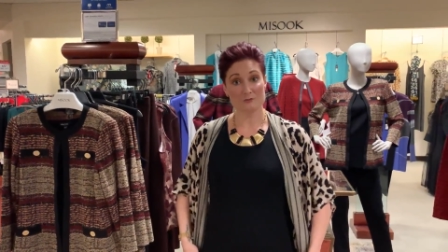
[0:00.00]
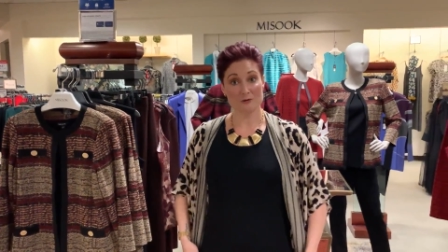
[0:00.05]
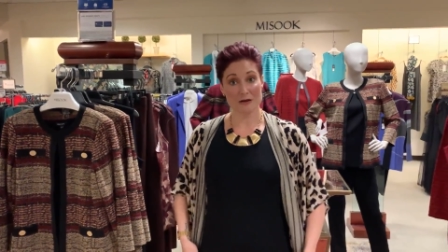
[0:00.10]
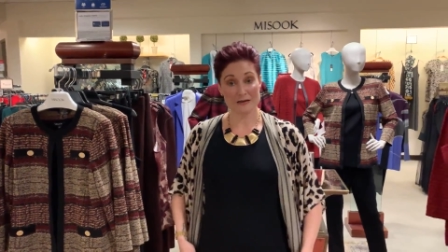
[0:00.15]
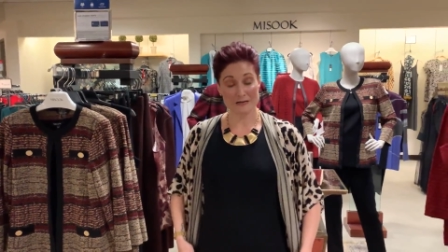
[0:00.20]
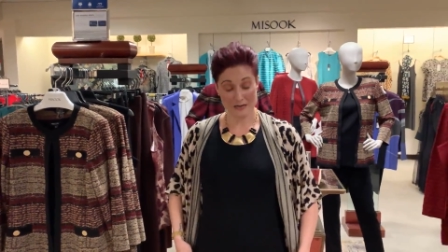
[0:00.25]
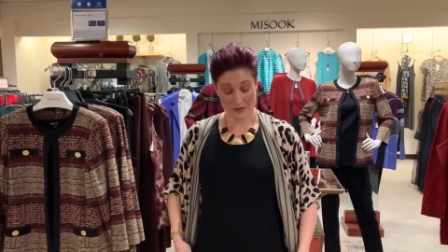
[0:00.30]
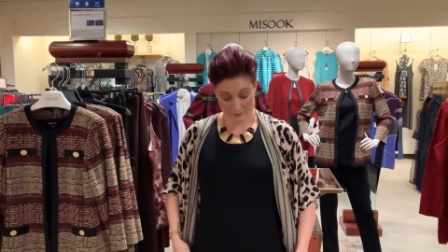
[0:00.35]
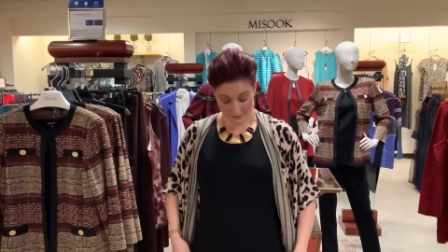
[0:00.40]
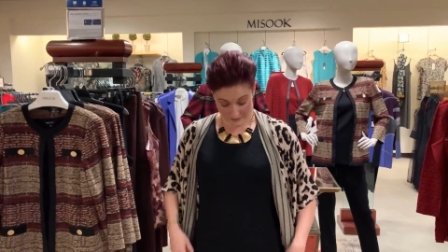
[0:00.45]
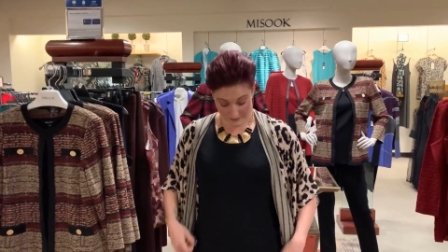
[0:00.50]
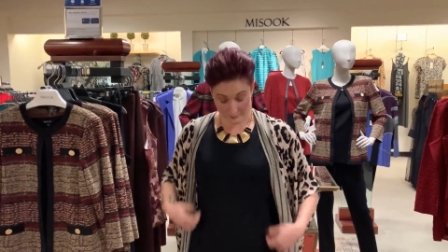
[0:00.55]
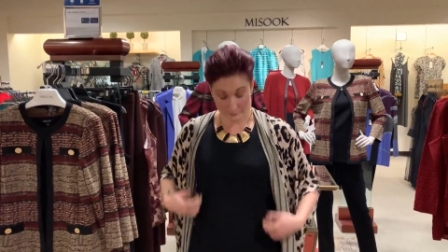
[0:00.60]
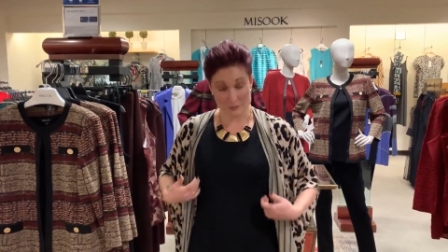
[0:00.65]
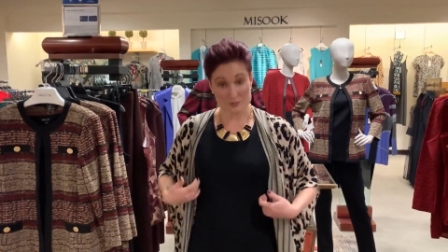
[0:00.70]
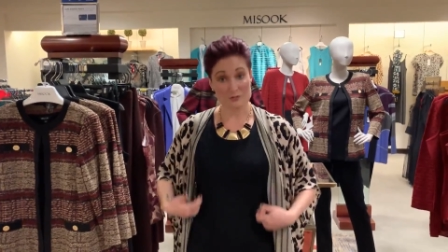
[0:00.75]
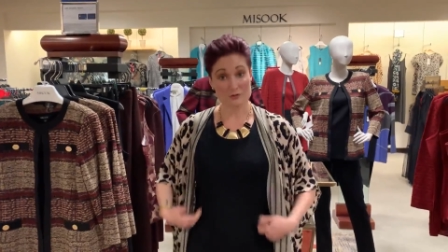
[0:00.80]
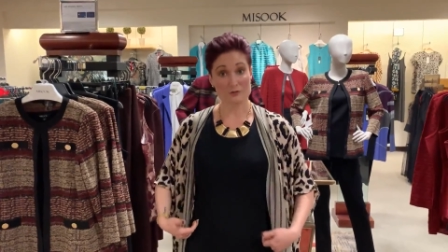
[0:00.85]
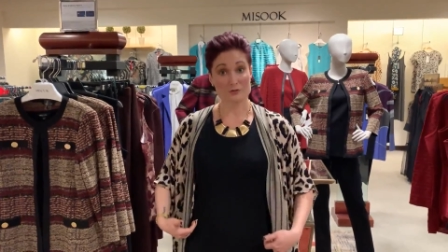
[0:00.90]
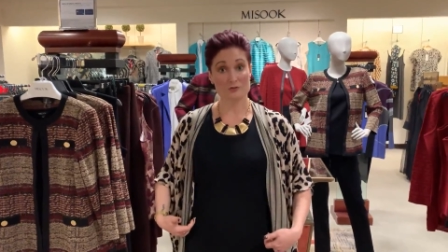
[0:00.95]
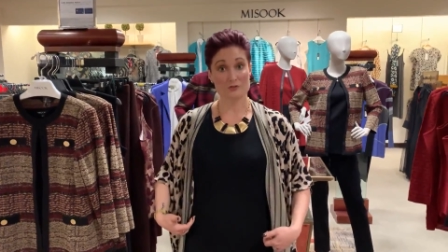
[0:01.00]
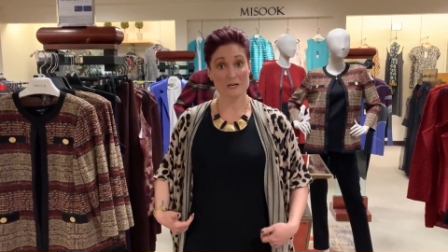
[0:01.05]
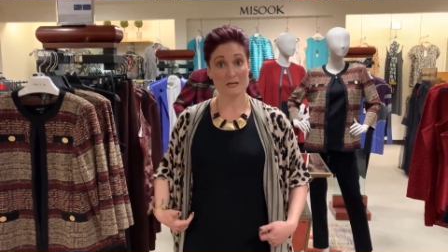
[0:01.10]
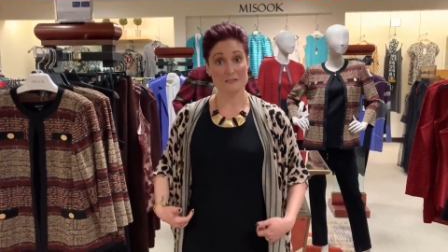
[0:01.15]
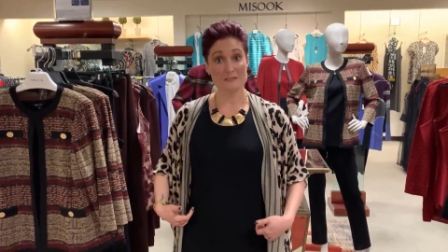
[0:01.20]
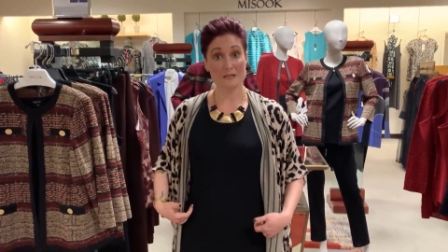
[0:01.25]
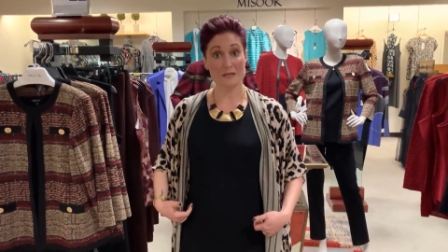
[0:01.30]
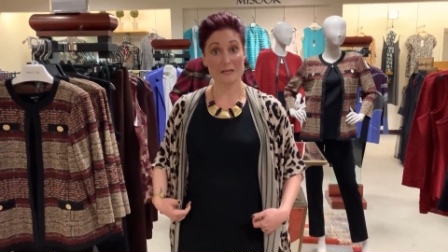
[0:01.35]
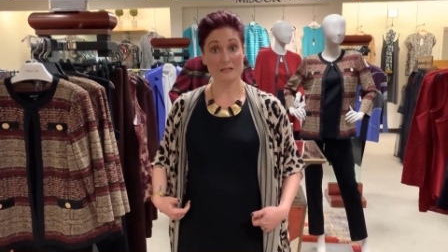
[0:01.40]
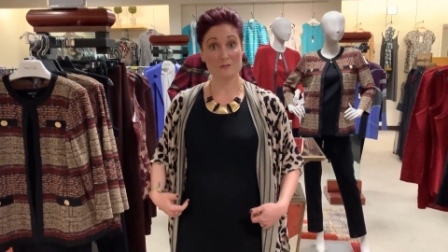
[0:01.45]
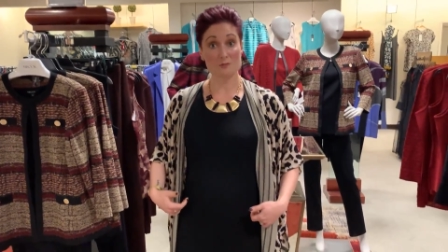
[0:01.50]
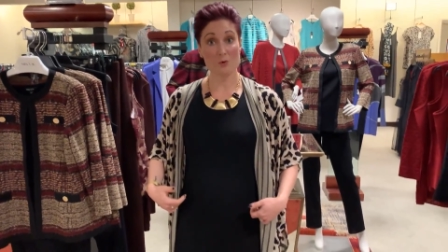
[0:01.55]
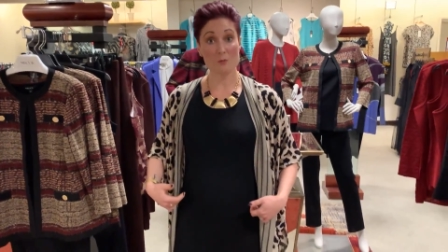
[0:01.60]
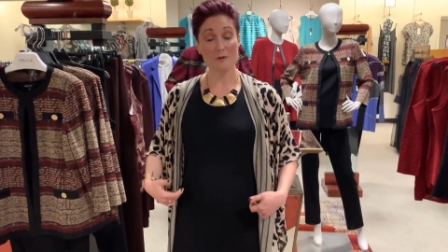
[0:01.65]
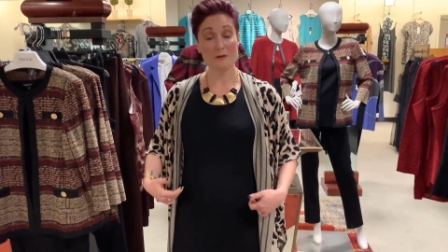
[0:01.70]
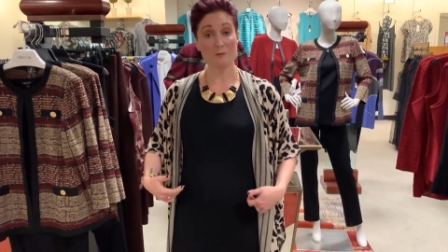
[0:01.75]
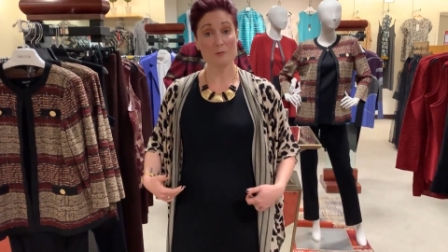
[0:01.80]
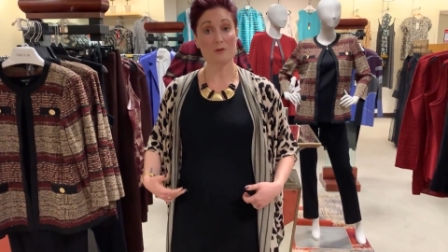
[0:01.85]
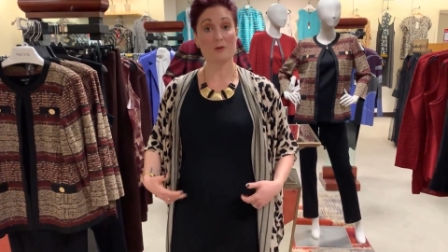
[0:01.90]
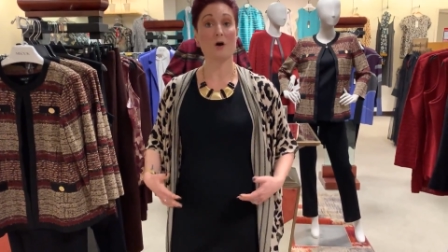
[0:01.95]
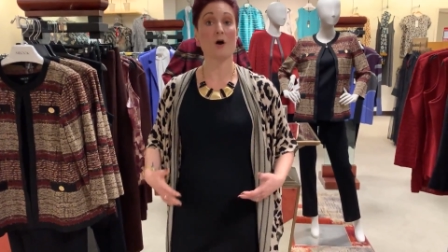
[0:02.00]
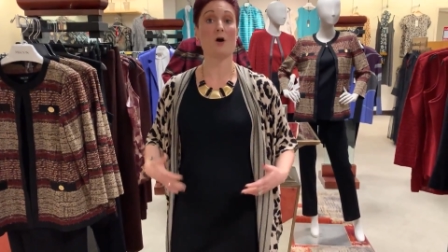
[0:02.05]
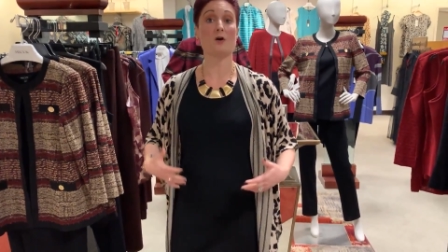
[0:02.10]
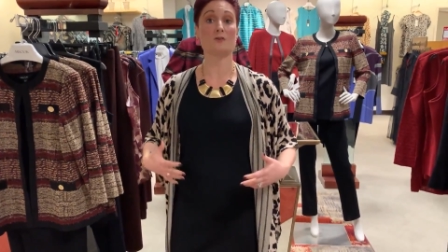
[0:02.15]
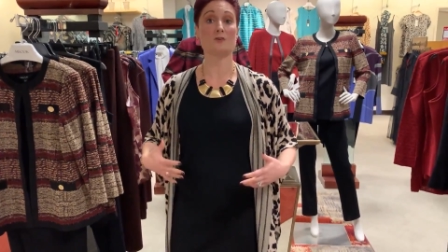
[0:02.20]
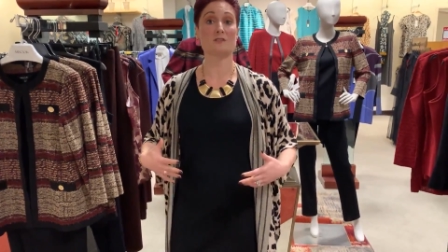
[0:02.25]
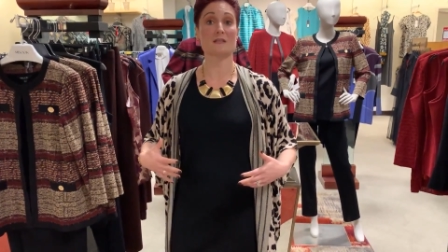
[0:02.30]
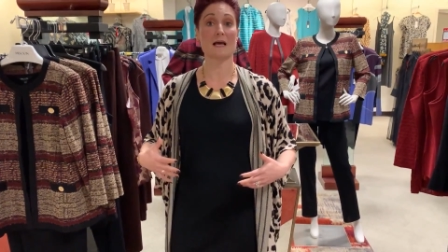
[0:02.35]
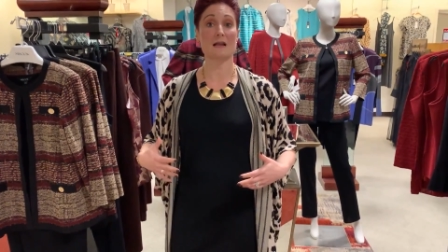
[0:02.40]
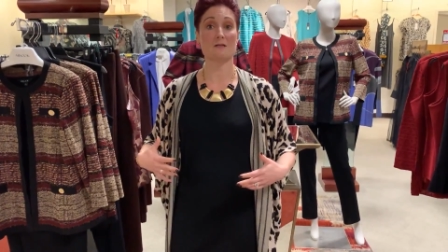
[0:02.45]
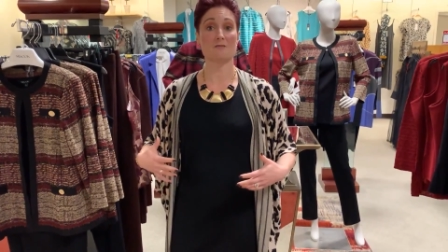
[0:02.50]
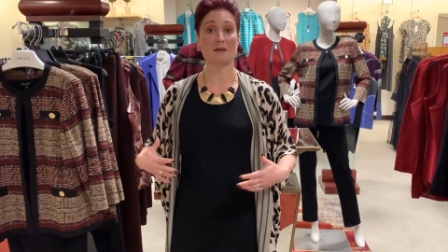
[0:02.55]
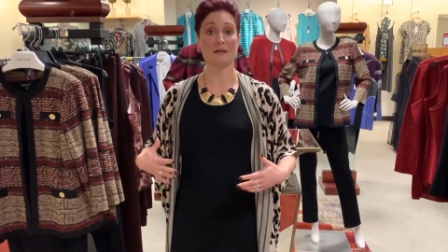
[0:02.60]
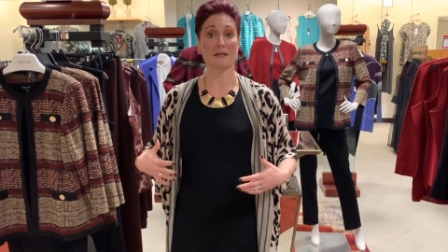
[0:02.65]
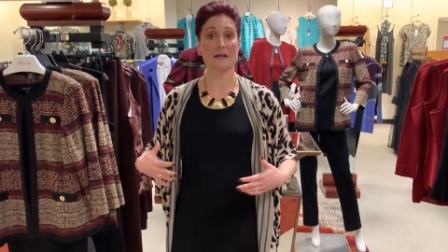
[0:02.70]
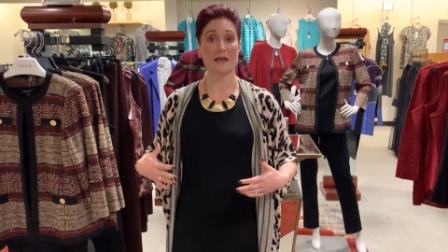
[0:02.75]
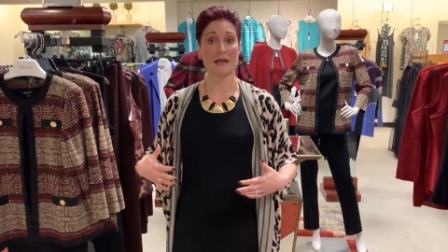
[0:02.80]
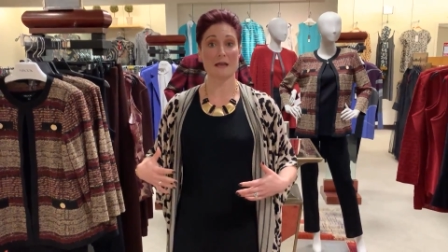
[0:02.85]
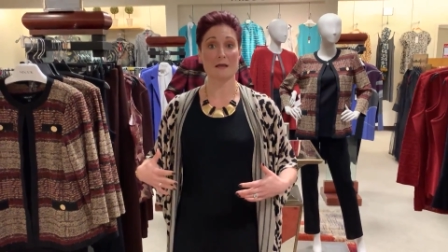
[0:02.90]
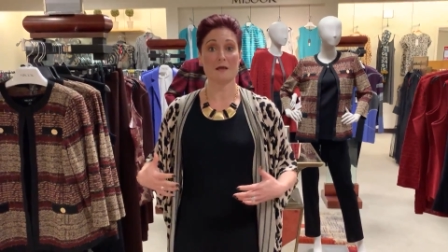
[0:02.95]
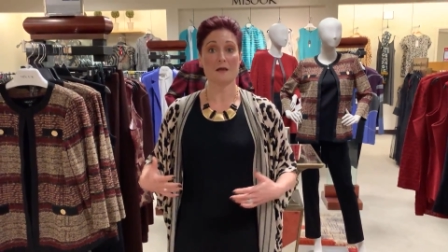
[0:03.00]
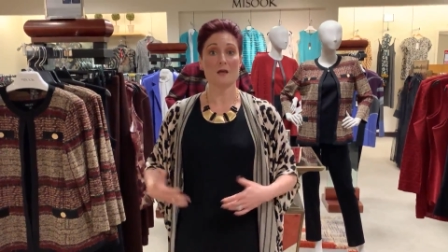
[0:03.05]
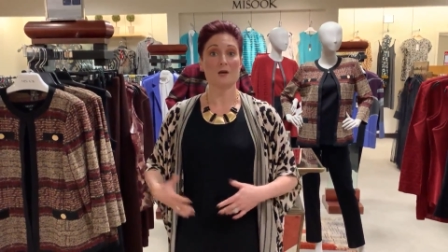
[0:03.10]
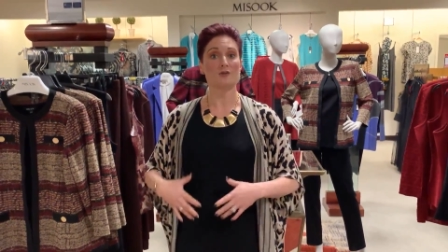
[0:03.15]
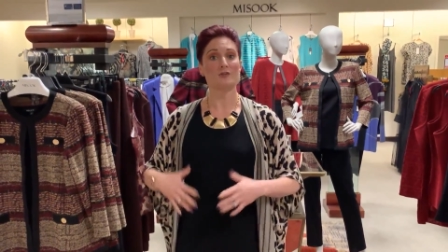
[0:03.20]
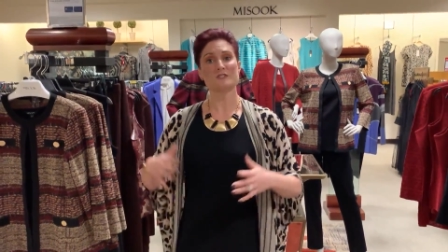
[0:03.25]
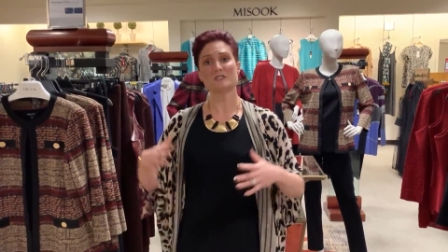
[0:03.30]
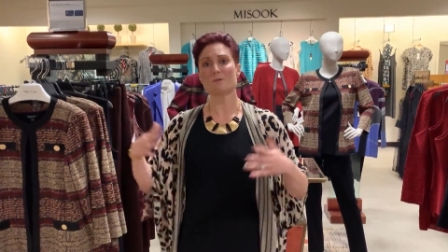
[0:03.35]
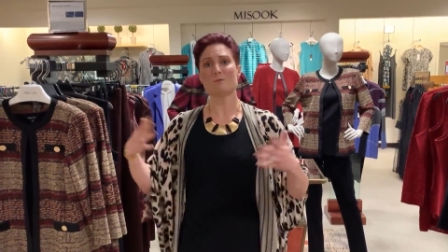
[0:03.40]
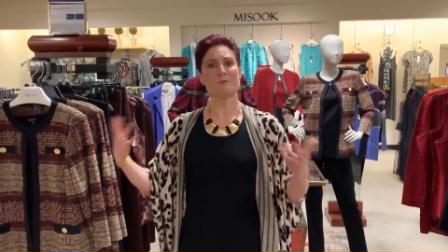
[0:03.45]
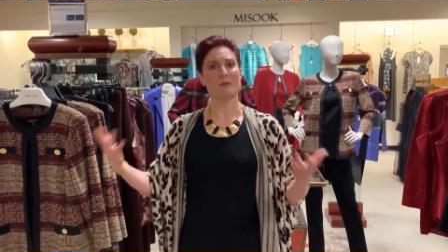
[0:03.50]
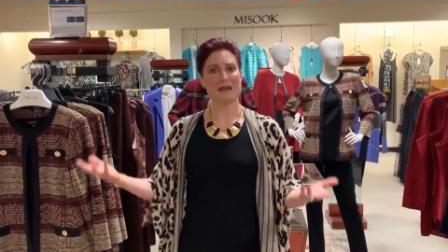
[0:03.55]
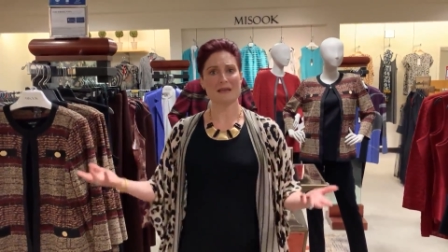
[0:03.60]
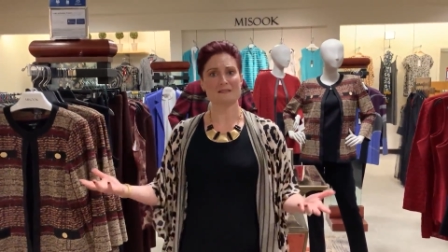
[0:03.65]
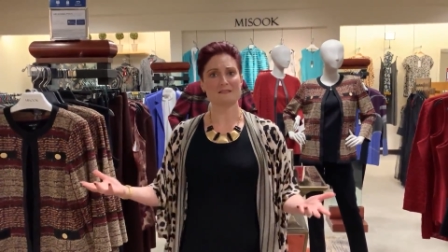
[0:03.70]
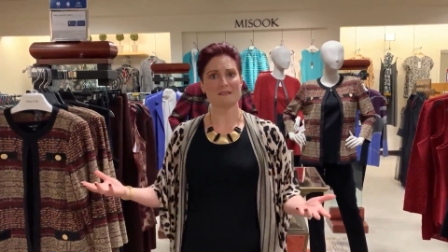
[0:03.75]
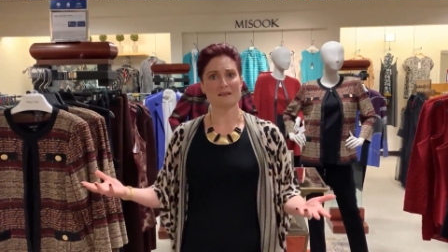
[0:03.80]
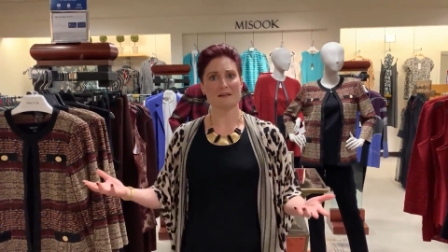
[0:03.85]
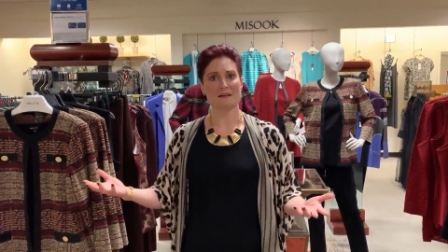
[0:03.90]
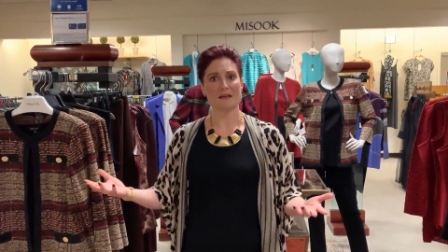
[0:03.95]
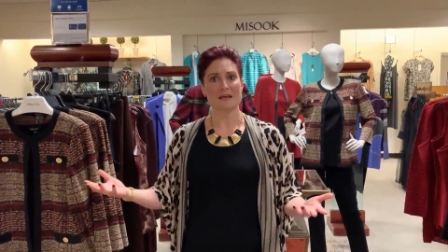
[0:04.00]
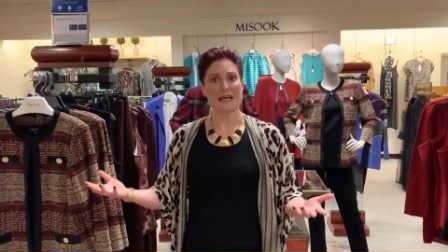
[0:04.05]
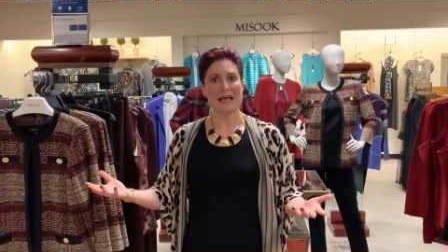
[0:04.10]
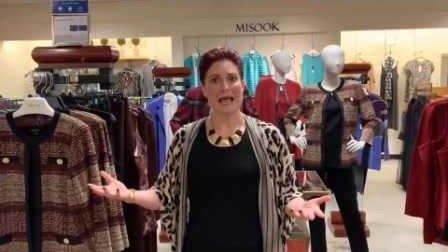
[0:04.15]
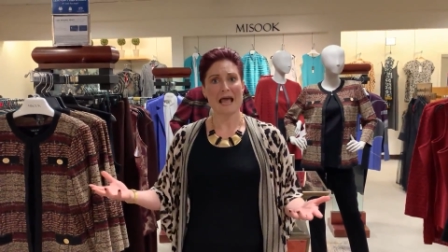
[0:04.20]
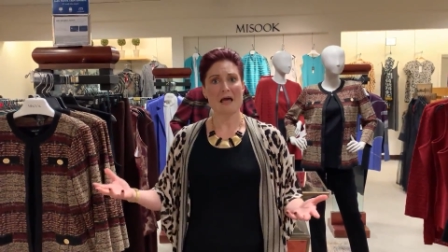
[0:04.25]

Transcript: right now is a Misook dress. It's what we would call just kind of like a, just a basic.